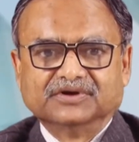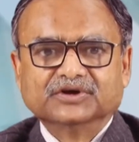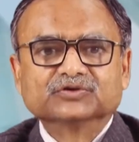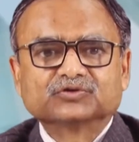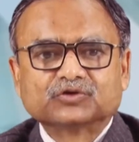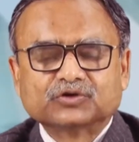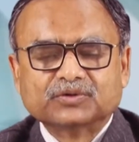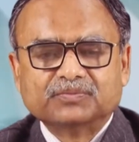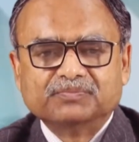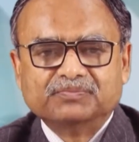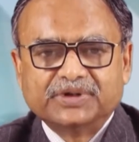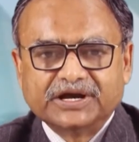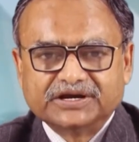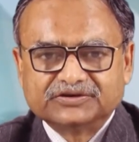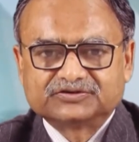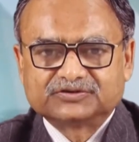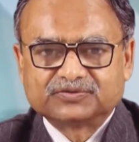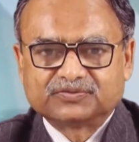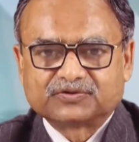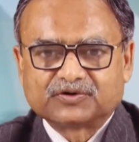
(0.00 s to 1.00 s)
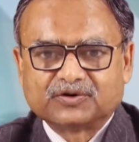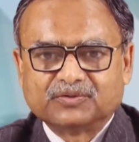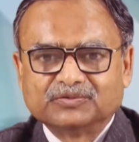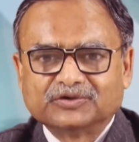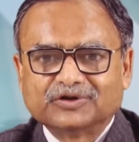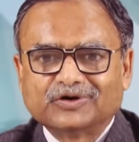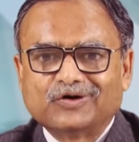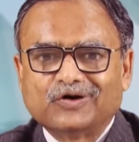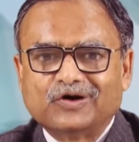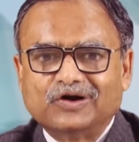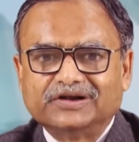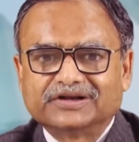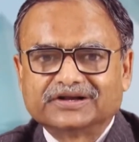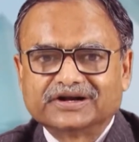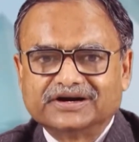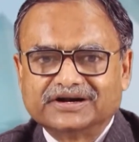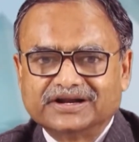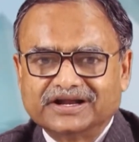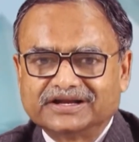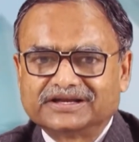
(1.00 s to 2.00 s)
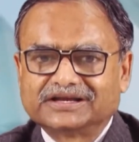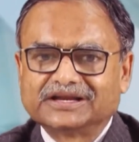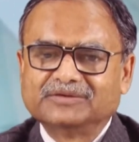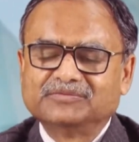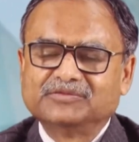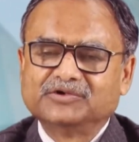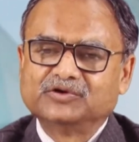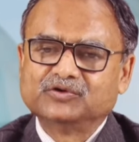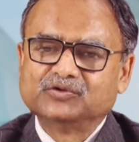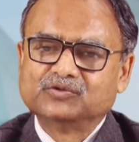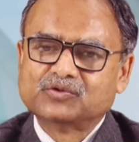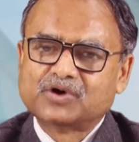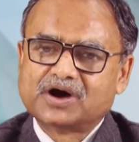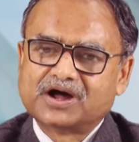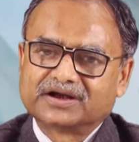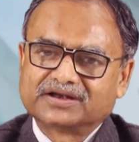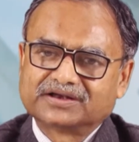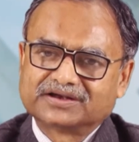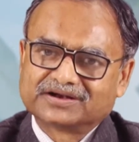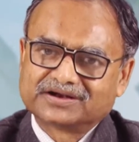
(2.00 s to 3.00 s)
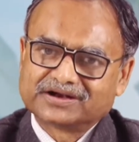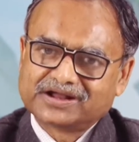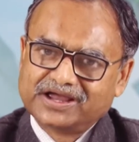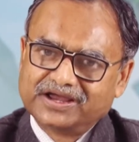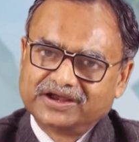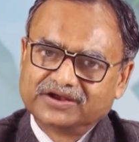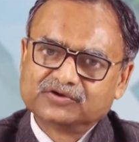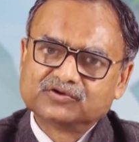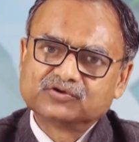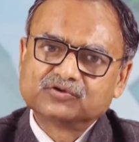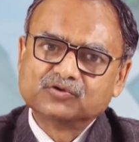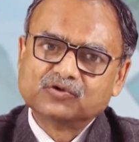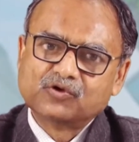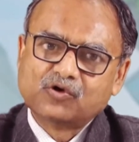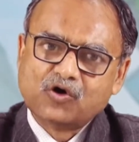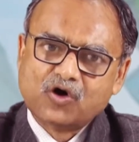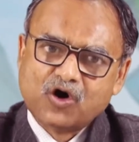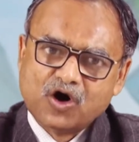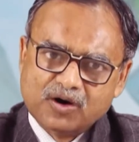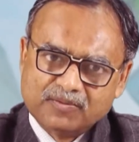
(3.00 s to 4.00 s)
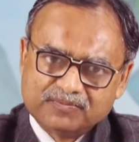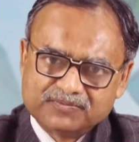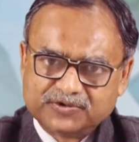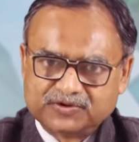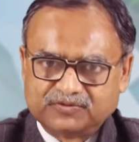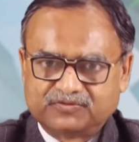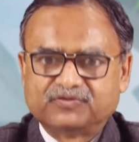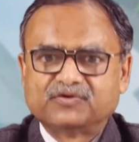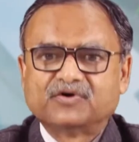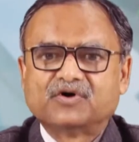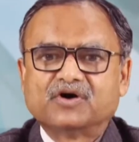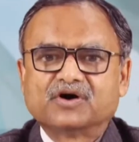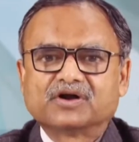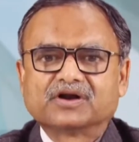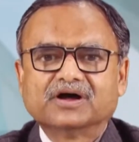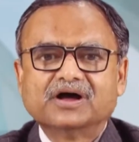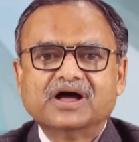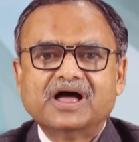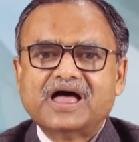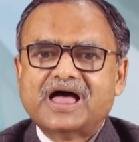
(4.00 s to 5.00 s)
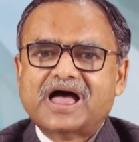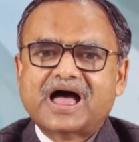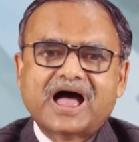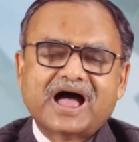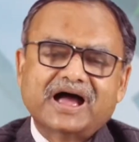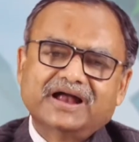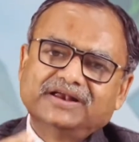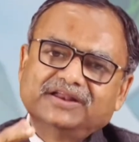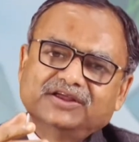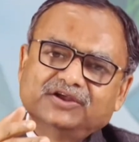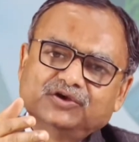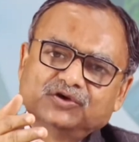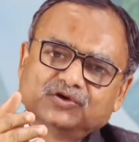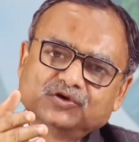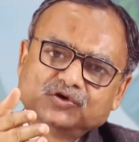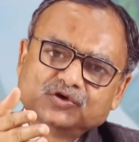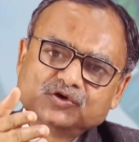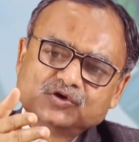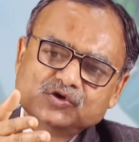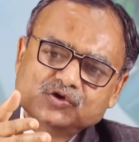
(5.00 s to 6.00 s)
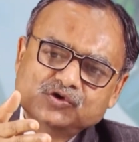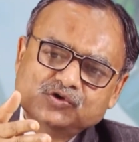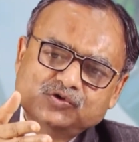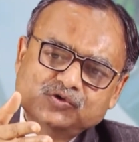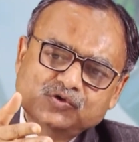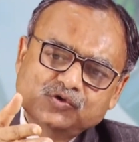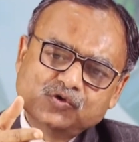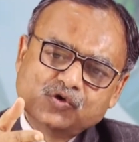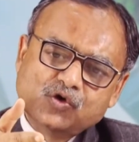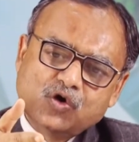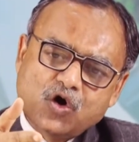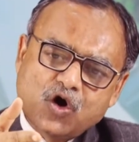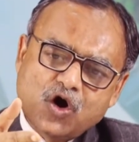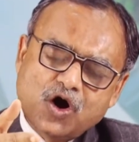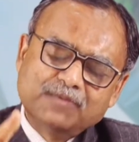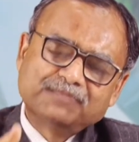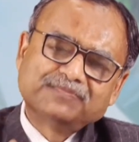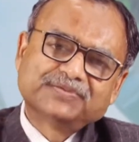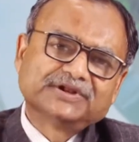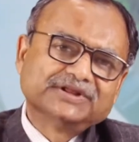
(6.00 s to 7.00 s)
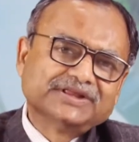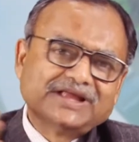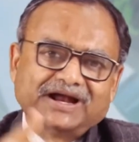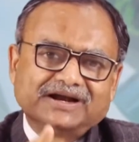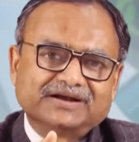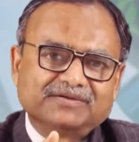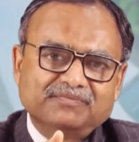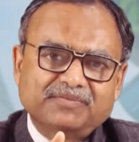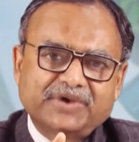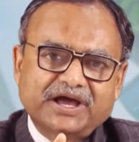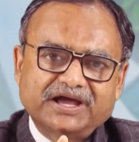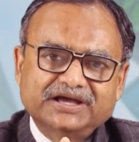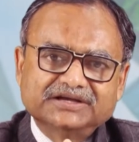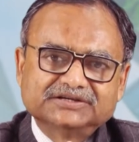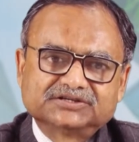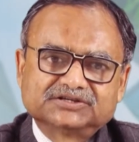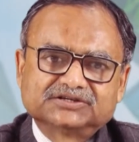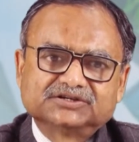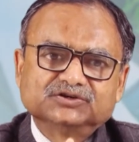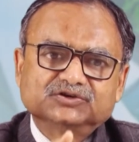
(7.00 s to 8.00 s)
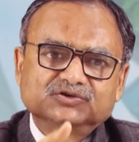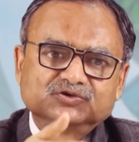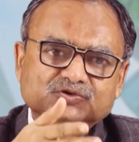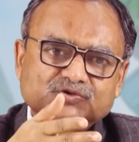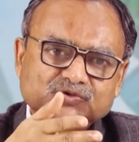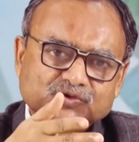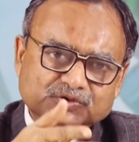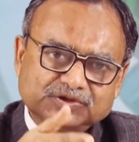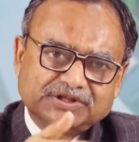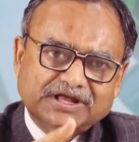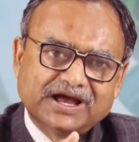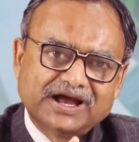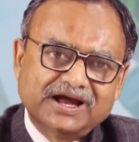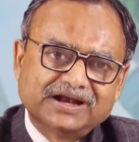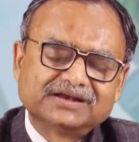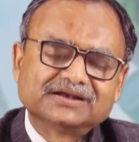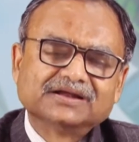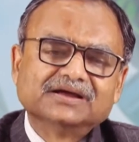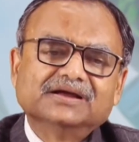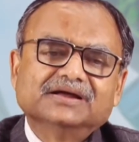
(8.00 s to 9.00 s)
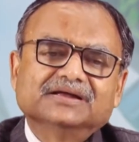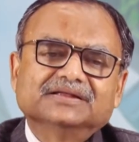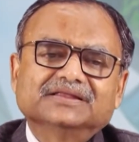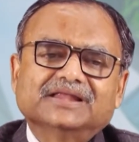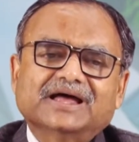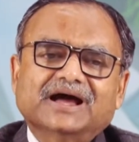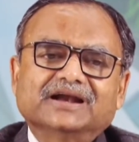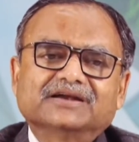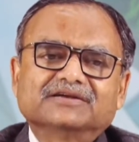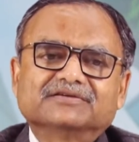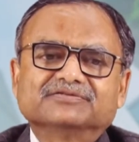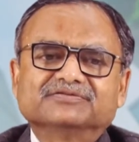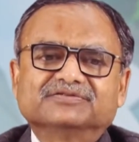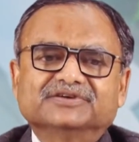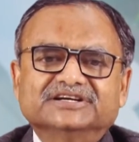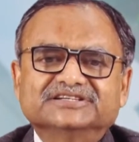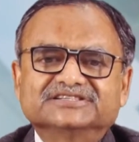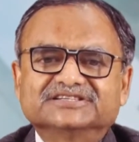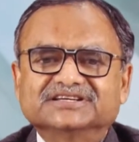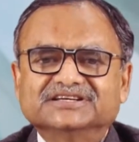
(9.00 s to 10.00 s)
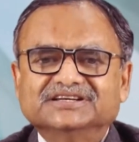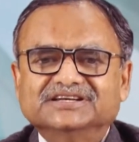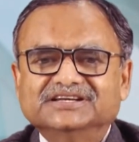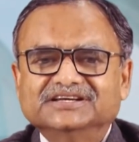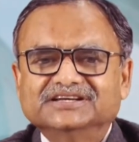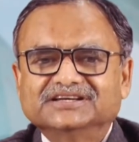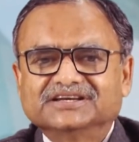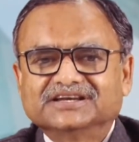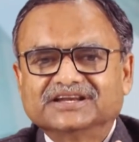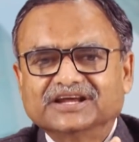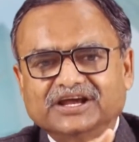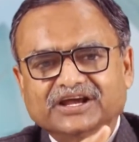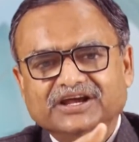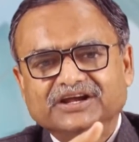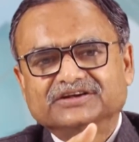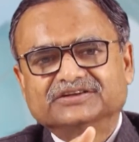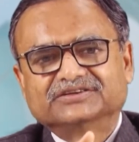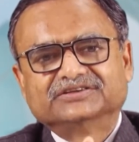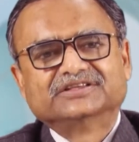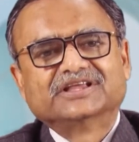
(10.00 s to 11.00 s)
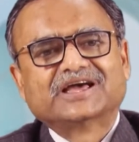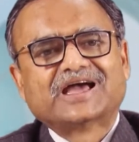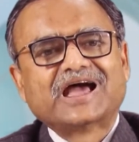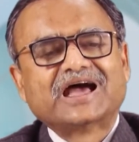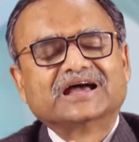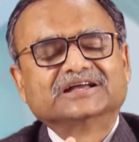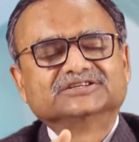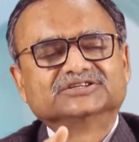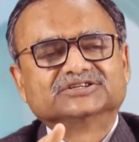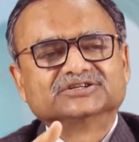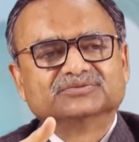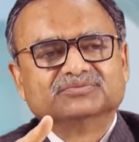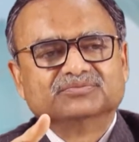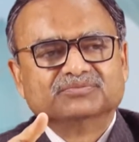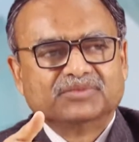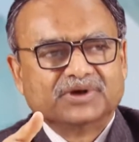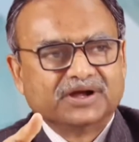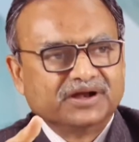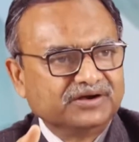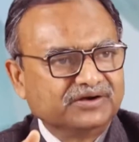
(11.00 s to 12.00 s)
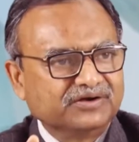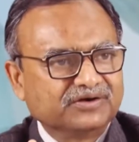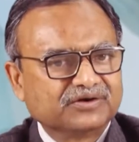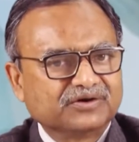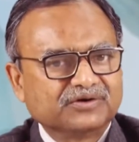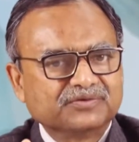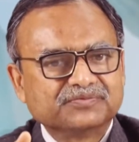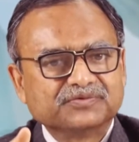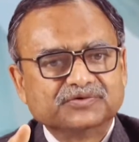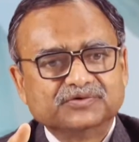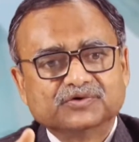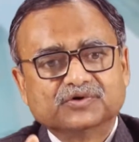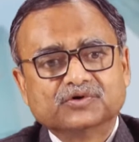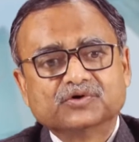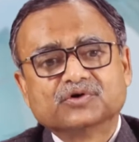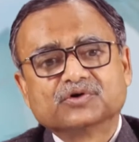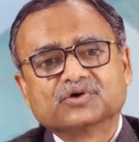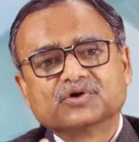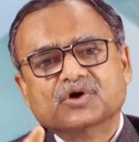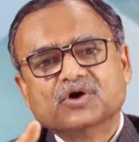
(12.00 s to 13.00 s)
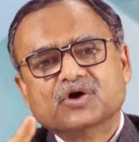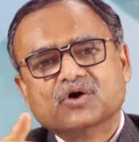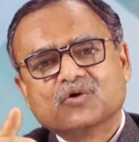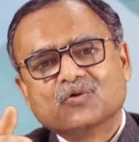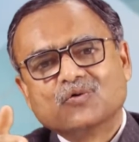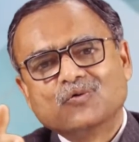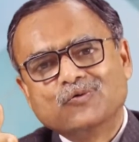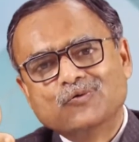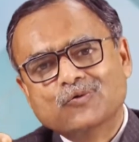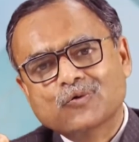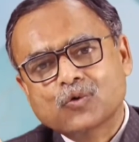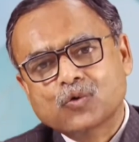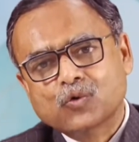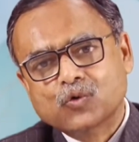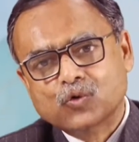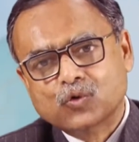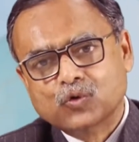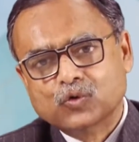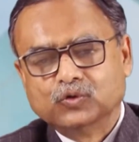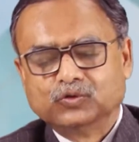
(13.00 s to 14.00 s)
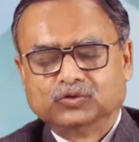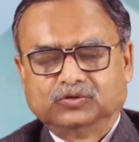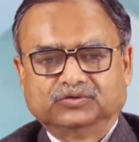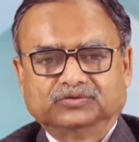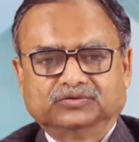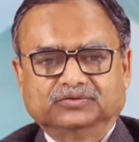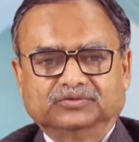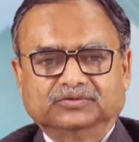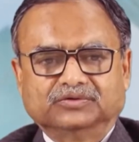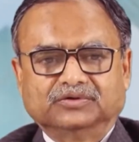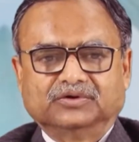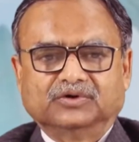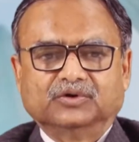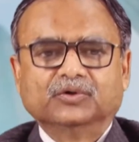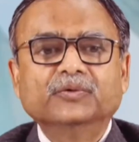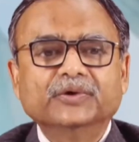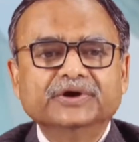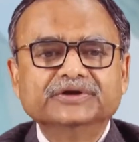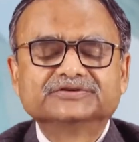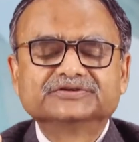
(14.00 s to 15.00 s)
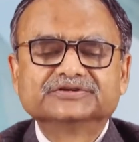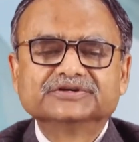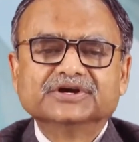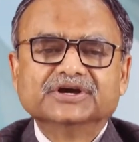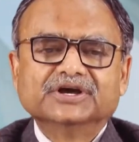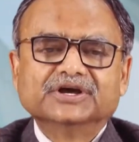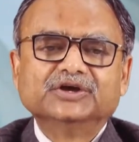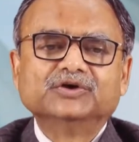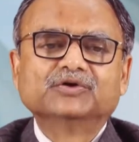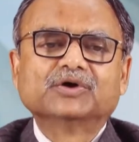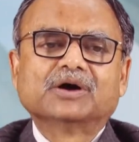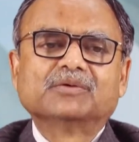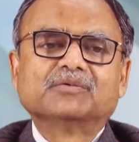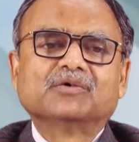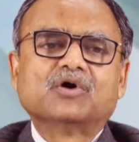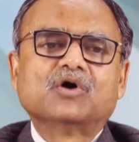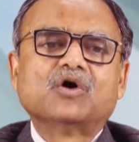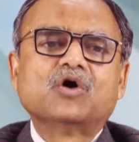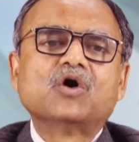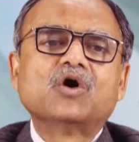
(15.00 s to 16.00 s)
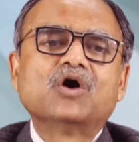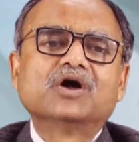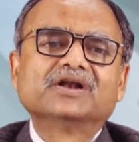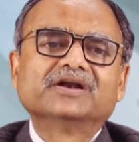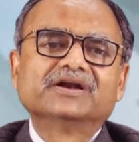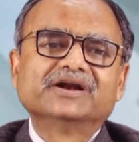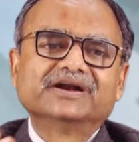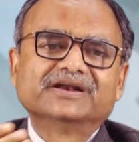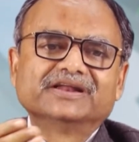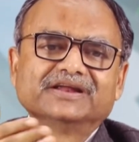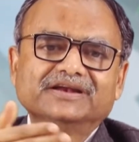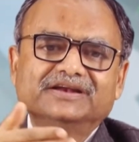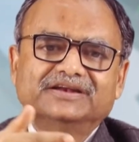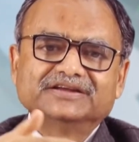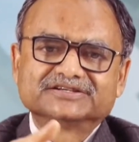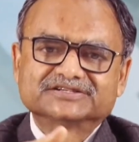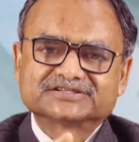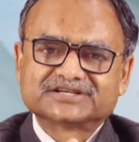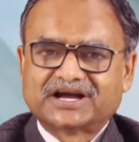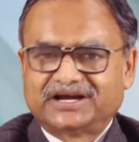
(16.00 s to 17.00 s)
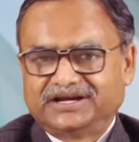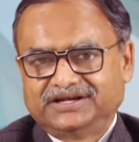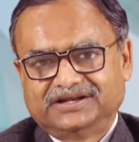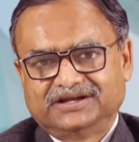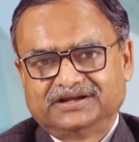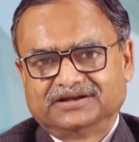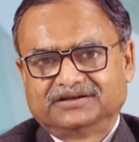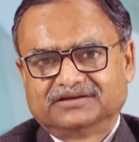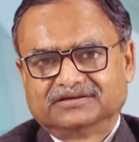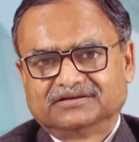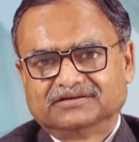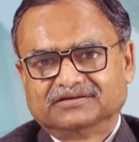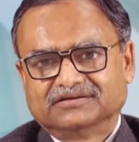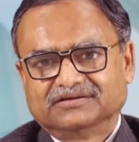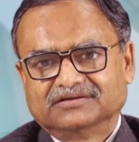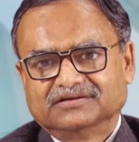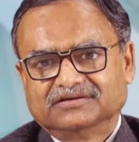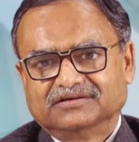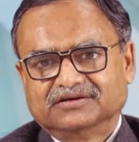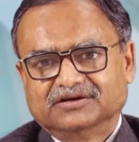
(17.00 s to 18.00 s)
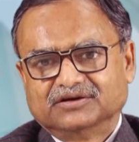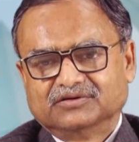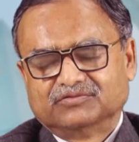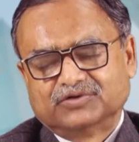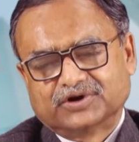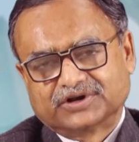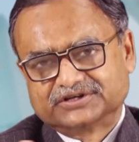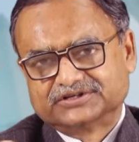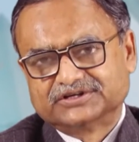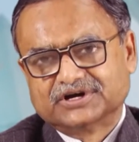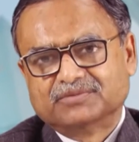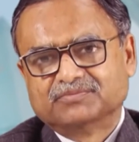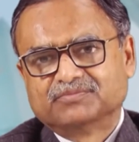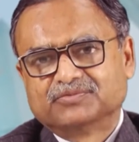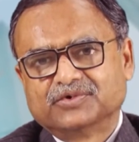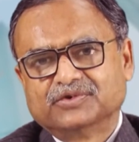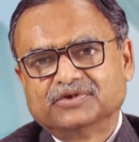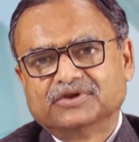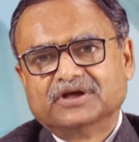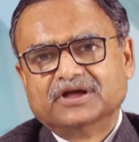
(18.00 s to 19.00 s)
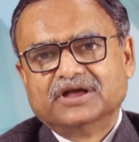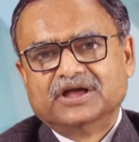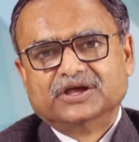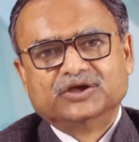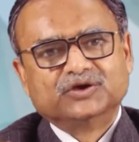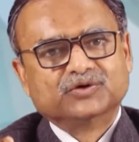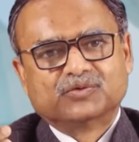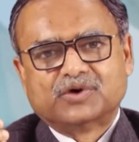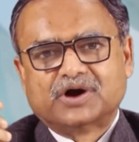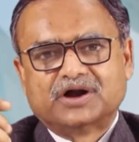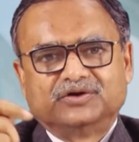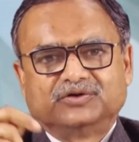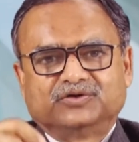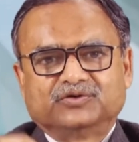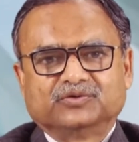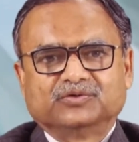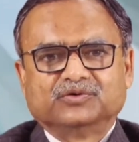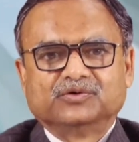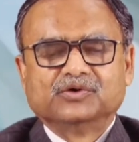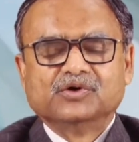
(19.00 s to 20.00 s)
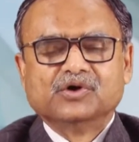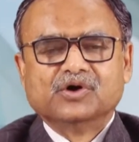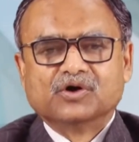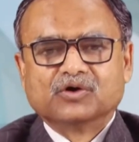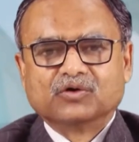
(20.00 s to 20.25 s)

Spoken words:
So the best from the alternative you are trying to opt for, and you opt that best so that facilitates the achievement of your goal, which you have already decided. For example, you want to